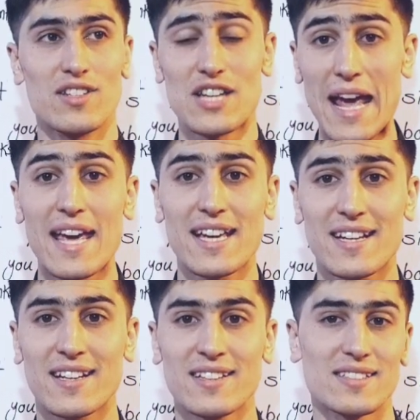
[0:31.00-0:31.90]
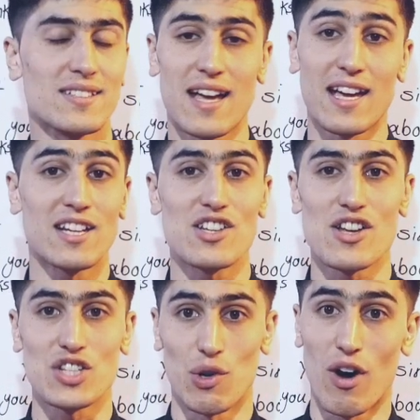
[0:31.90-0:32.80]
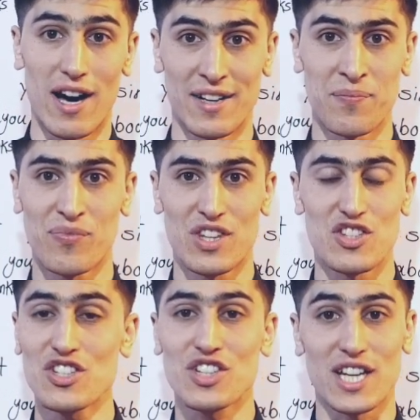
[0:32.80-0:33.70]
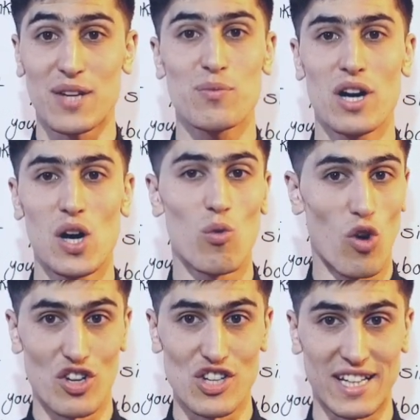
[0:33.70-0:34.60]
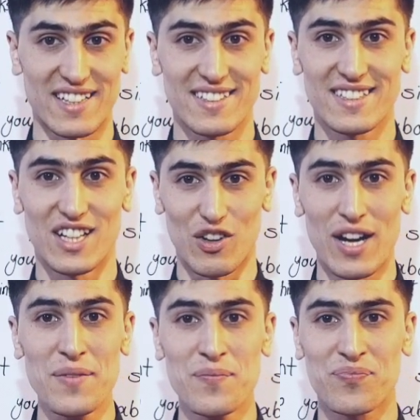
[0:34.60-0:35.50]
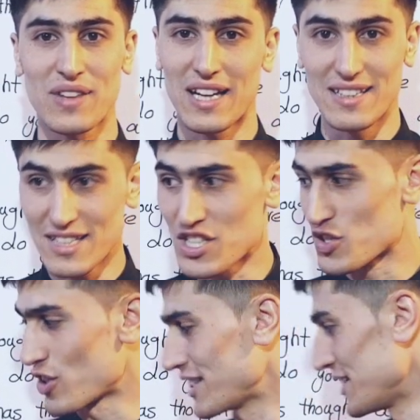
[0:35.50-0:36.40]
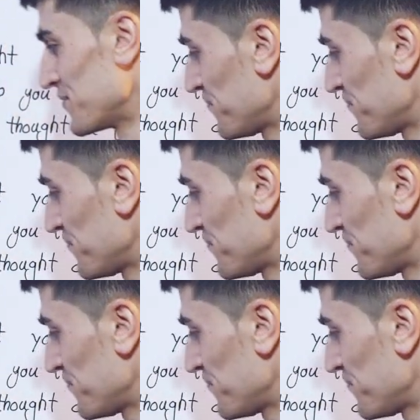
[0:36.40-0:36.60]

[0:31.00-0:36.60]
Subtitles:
take, and so on. Just keep watching. Okay, let's start it.